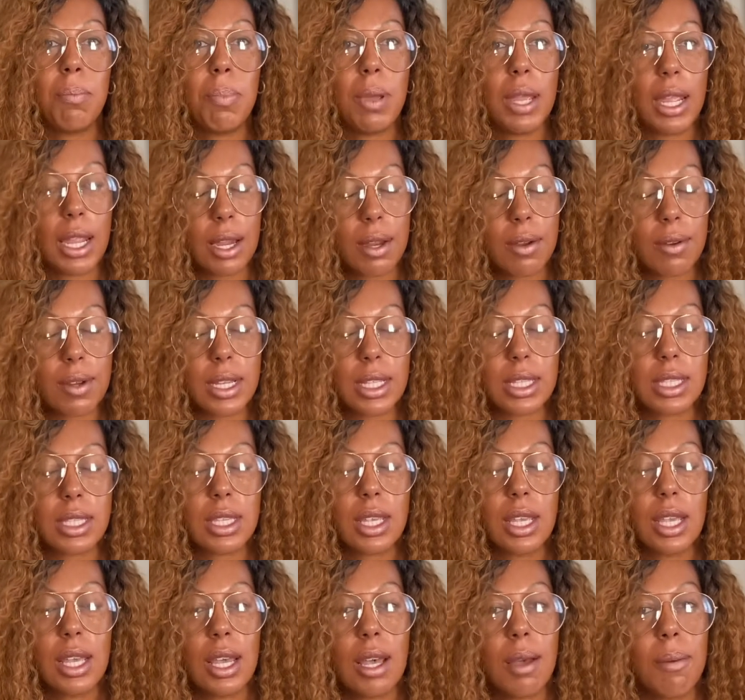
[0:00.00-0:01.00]
parents,
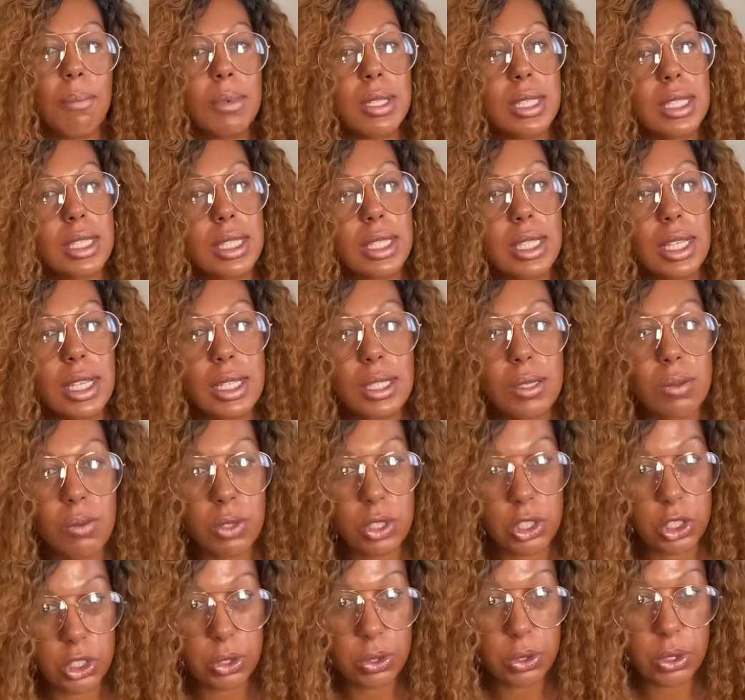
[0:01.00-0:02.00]
I'm going to discuss with
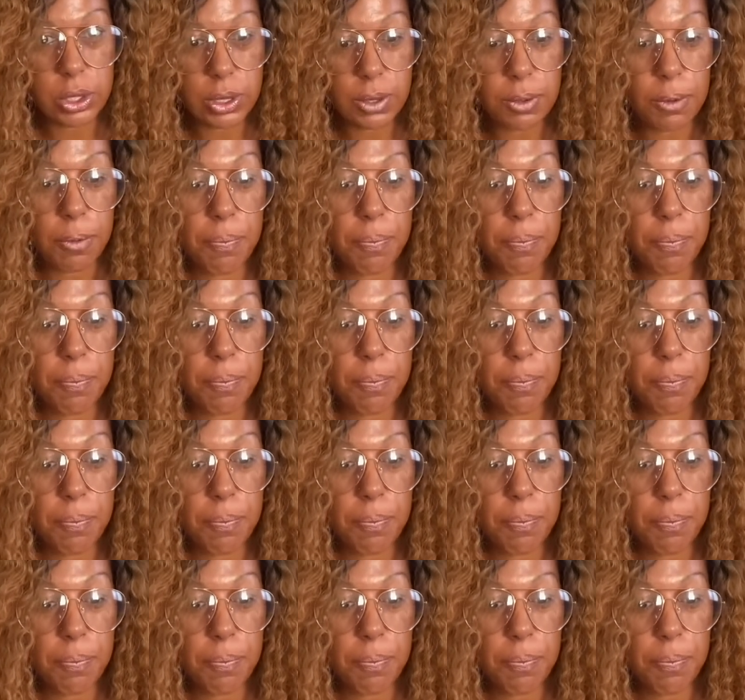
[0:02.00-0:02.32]
you too.